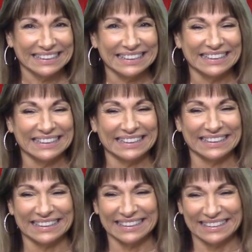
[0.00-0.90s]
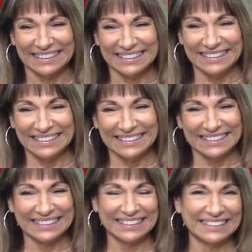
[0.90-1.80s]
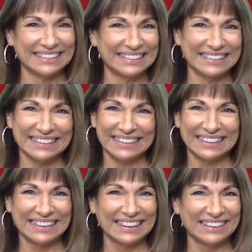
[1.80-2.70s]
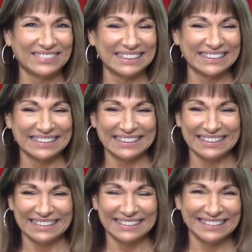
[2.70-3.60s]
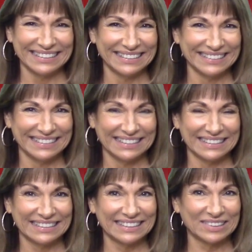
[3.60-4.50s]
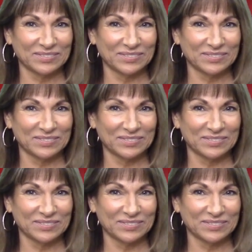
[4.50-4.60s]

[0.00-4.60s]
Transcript: (not speaking)